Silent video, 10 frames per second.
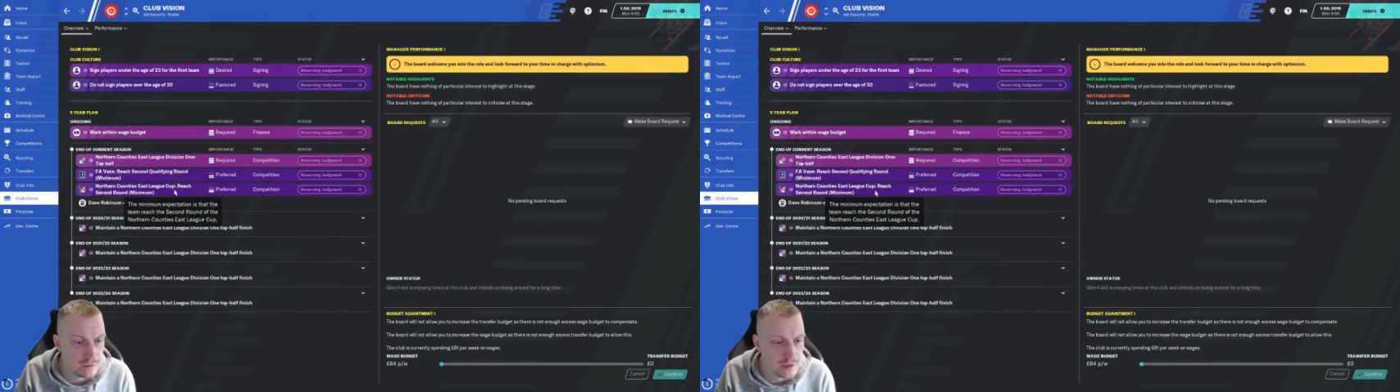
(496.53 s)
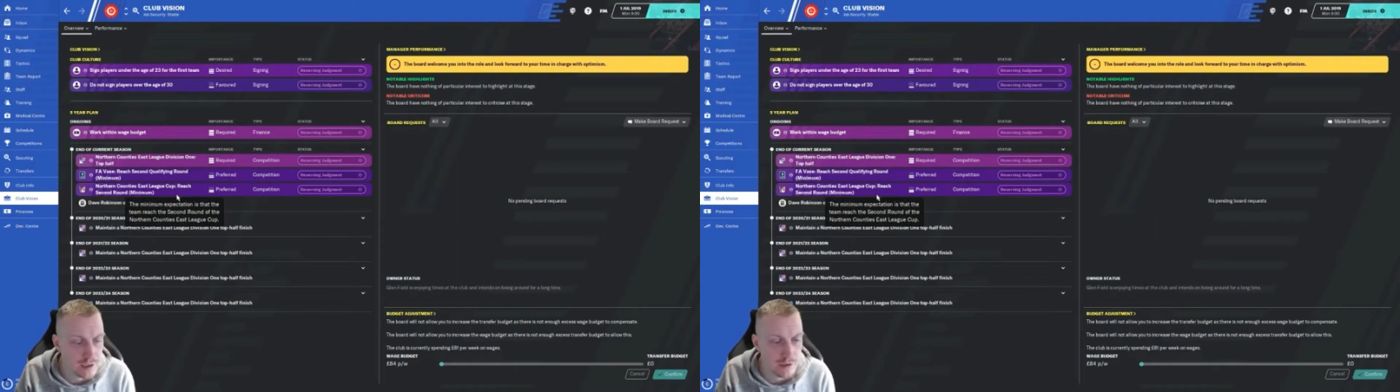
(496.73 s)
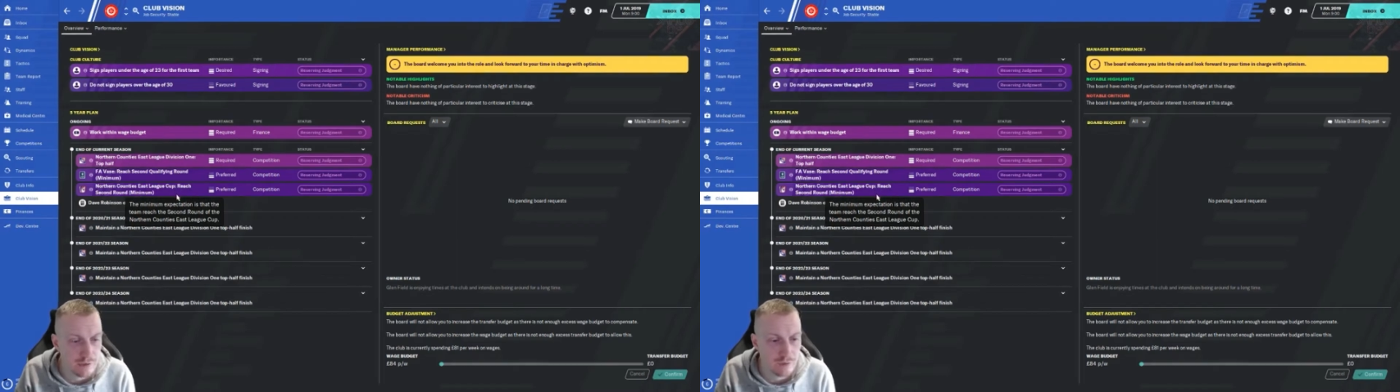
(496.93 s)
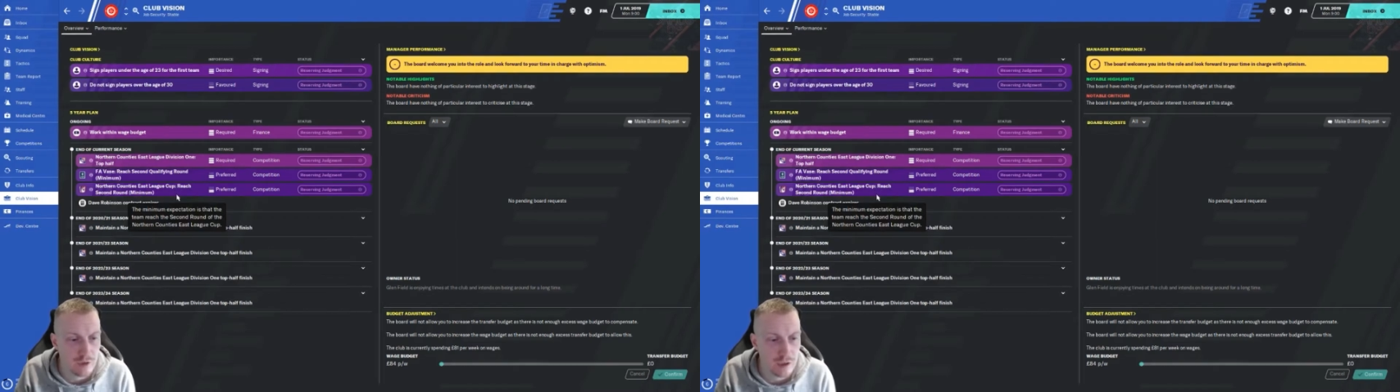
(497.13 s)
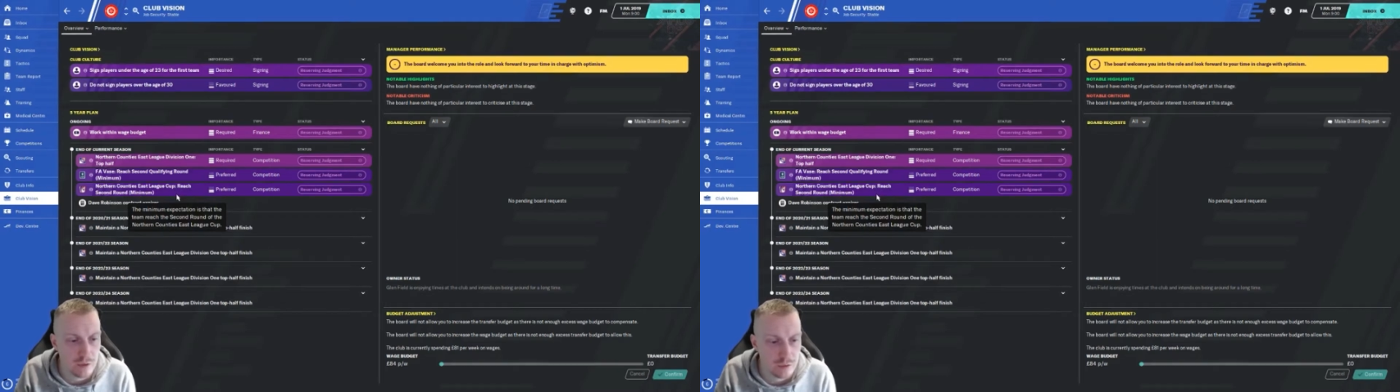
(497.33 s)
second
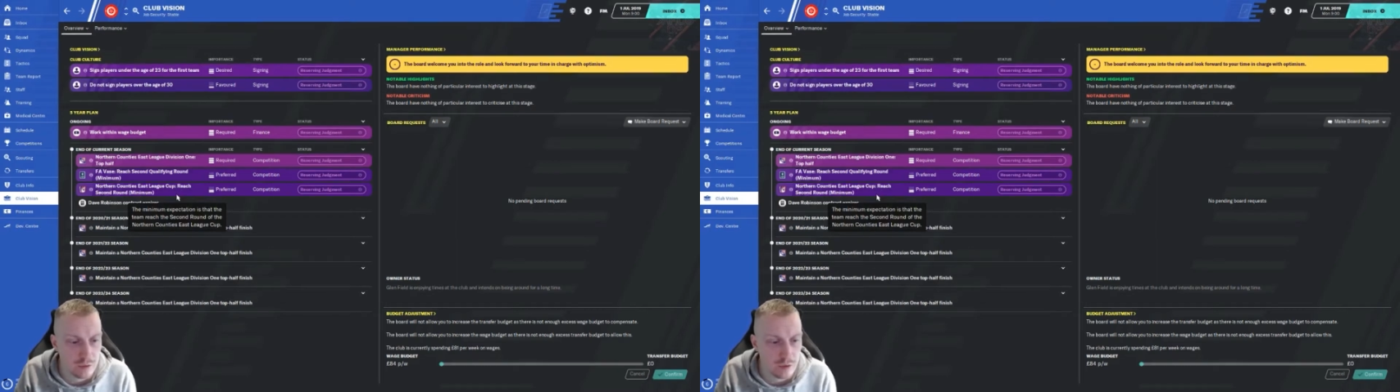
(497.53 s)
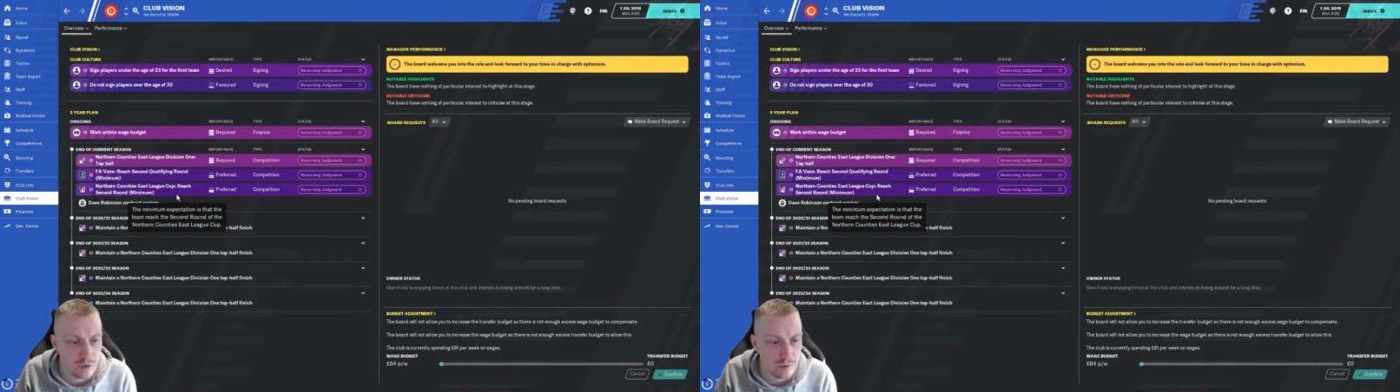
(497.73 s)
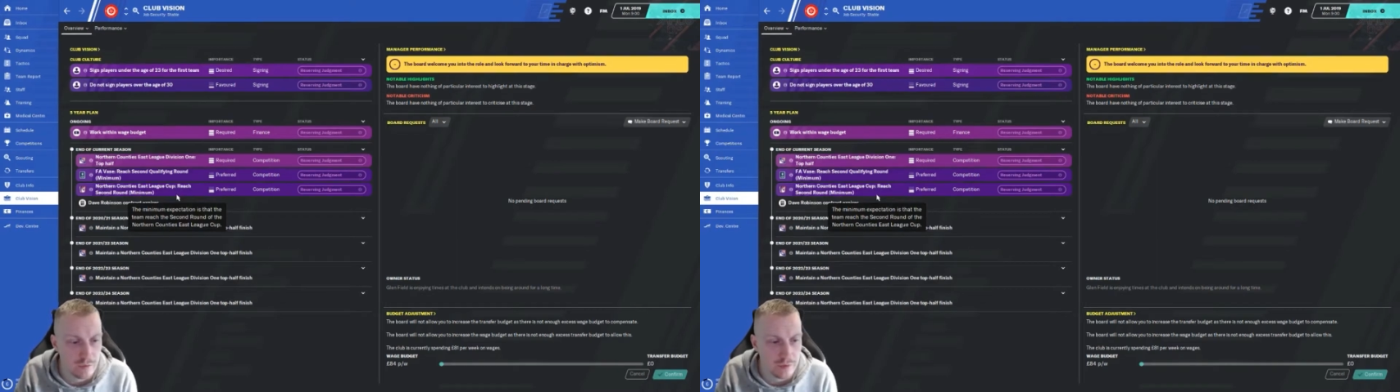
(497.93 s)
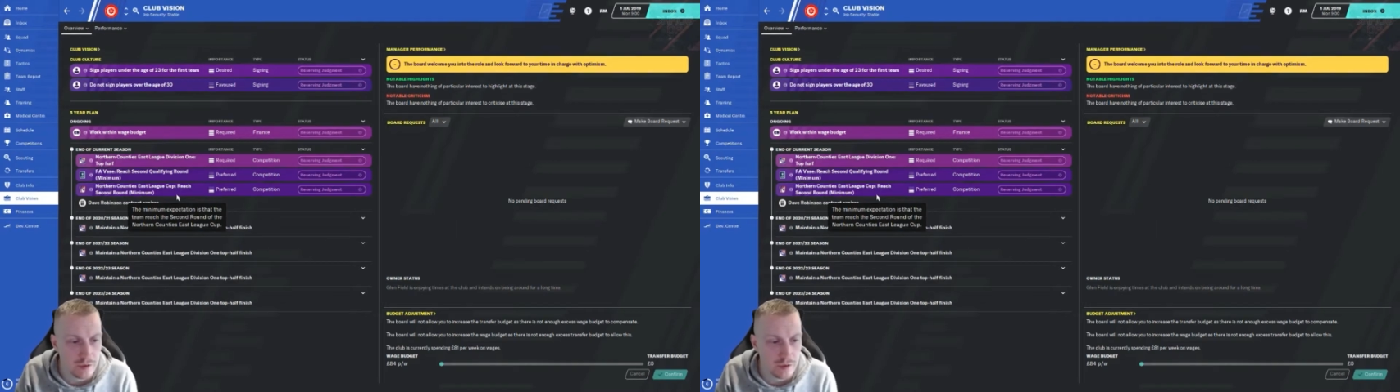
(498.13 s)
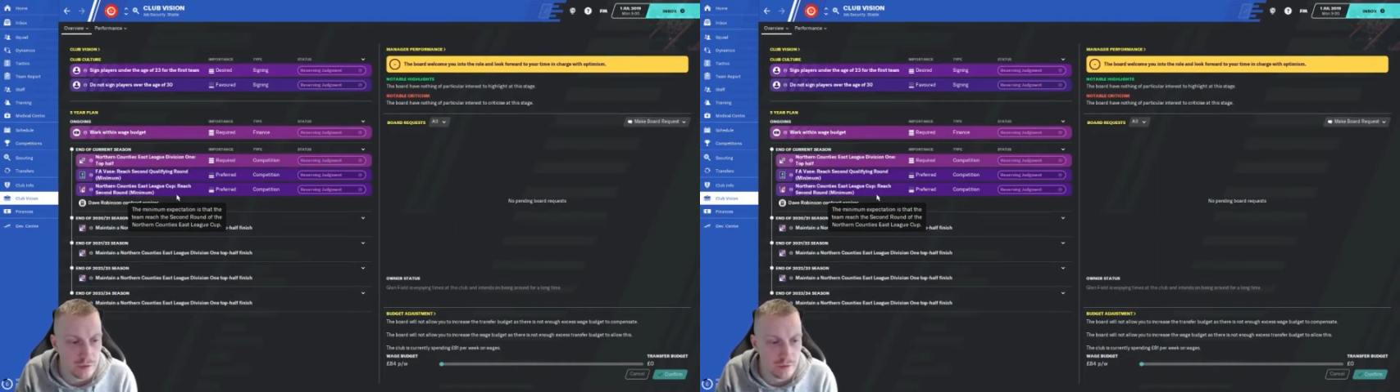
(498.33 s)
round of
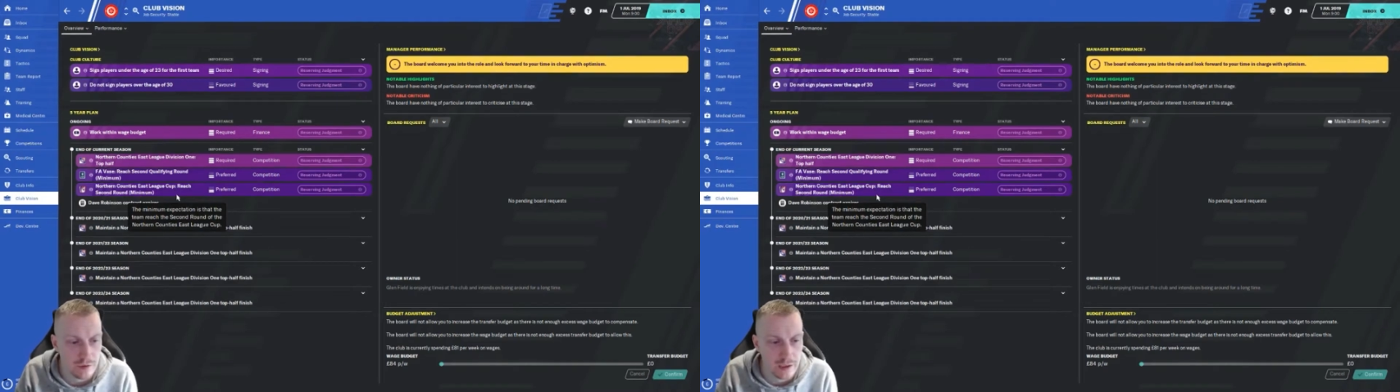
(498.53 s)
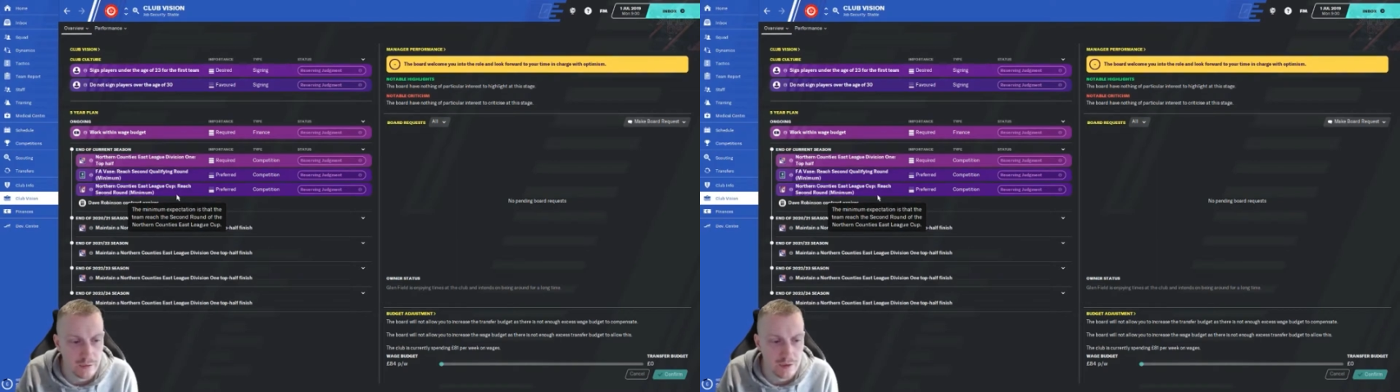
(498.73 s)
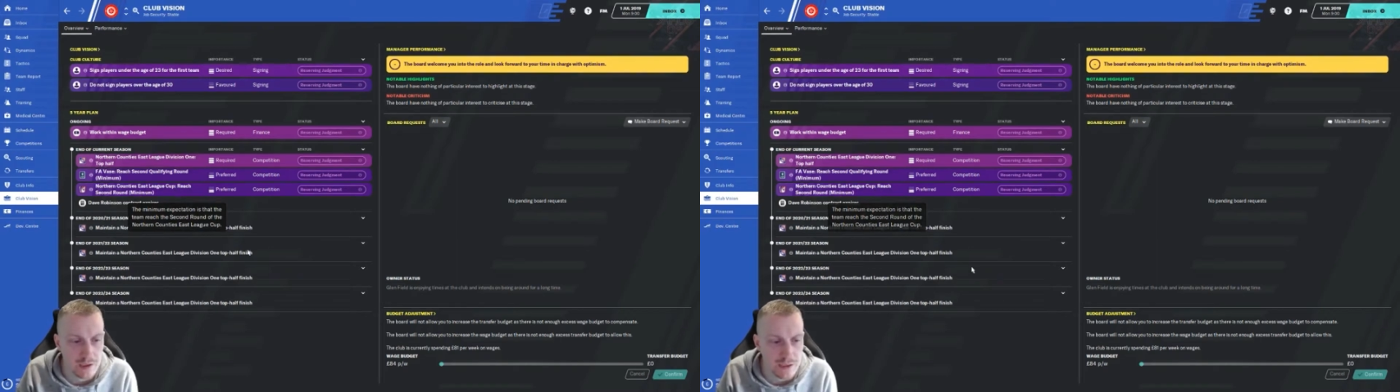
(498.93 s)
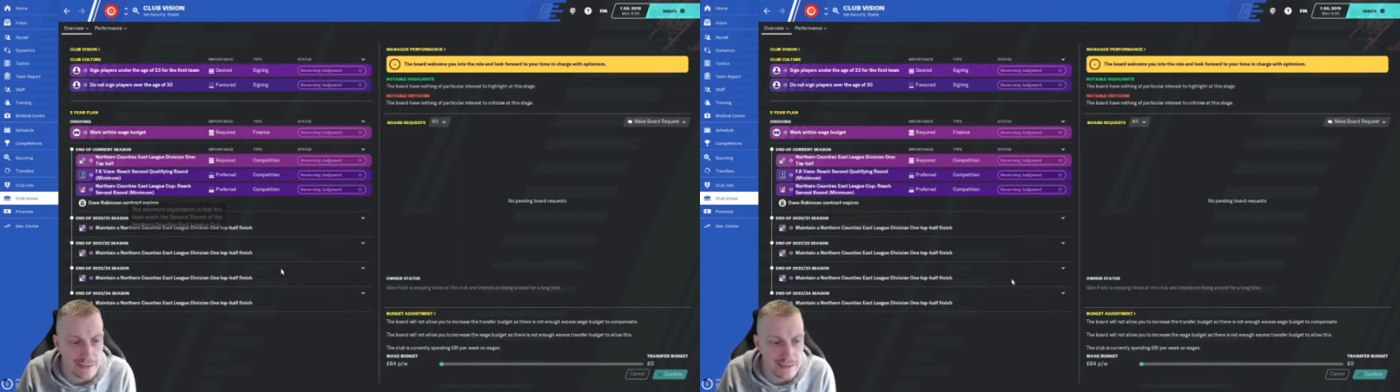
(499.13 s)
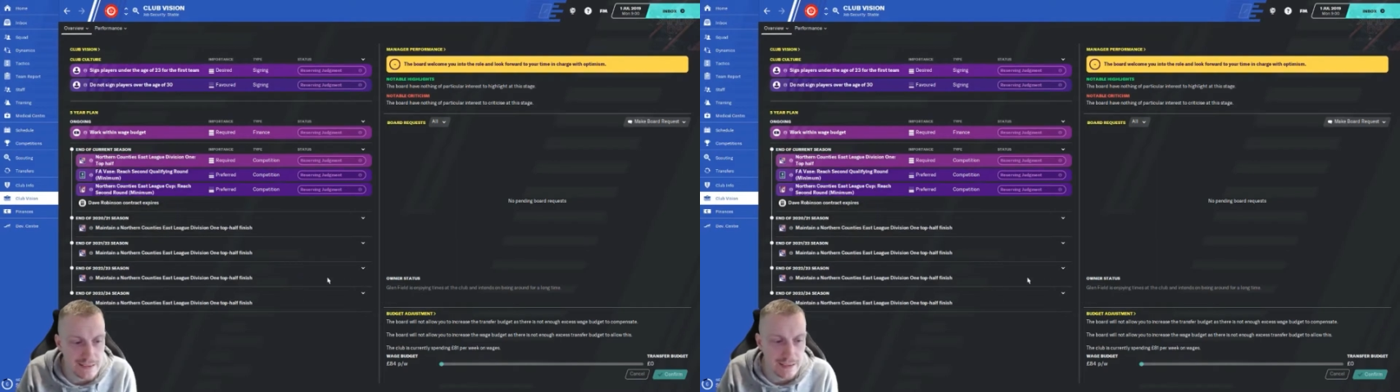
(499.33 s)
the Northern Counties
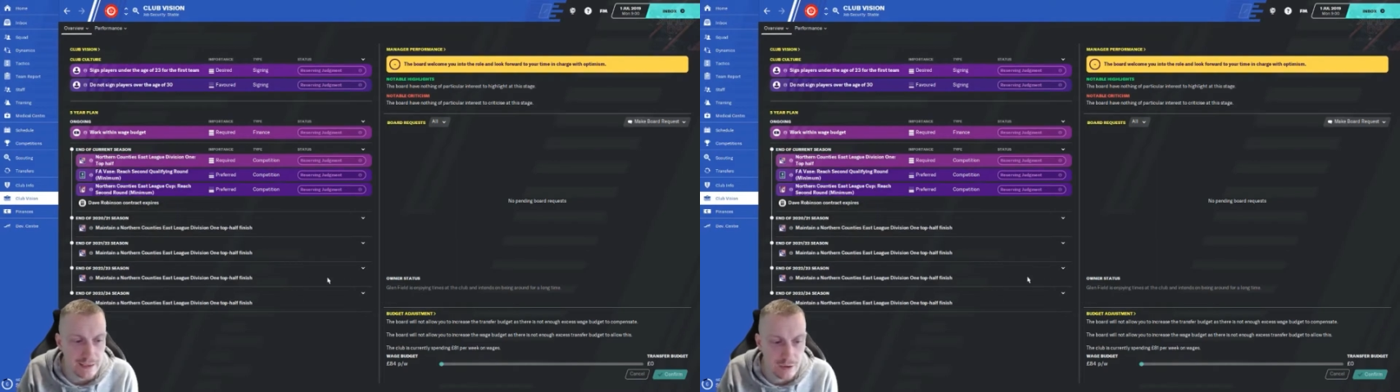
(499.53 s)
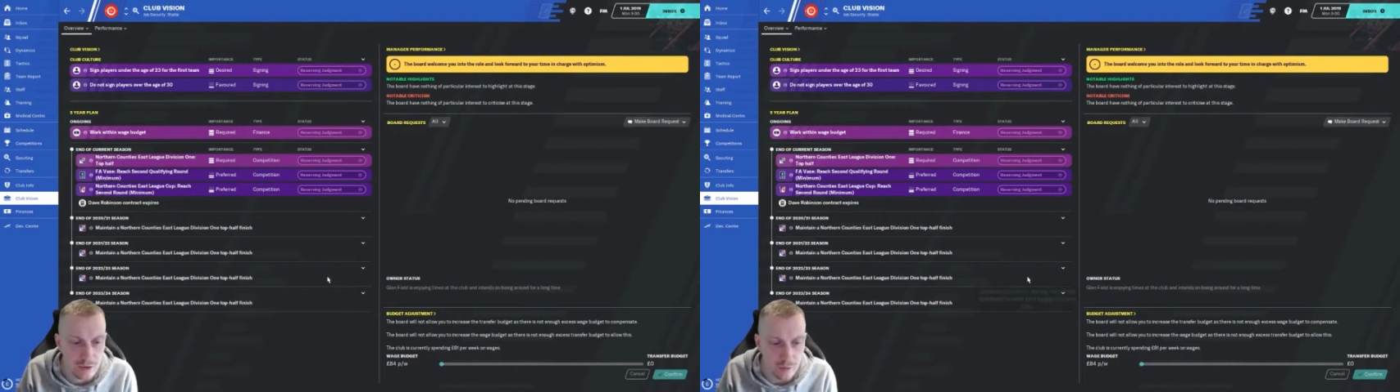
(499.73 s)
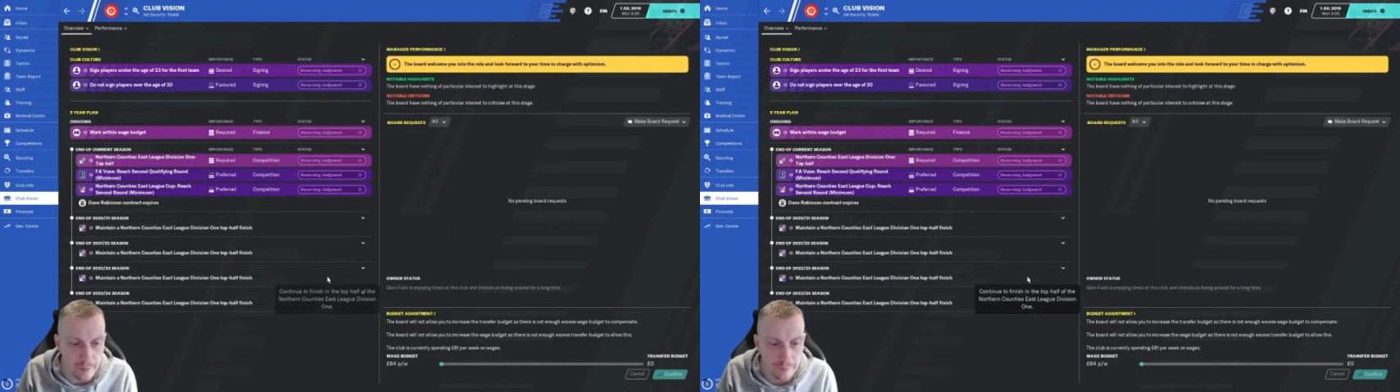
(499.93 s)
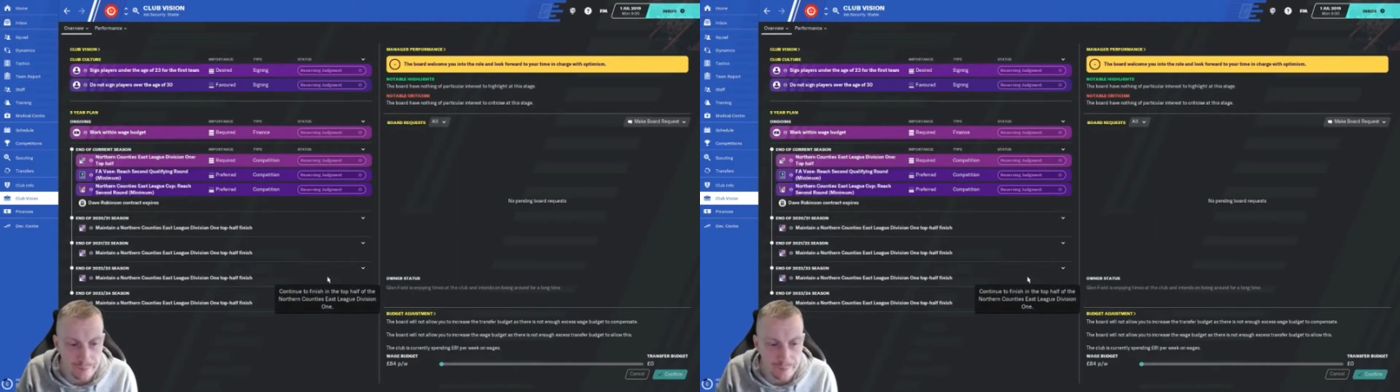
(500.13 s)
East League Cup.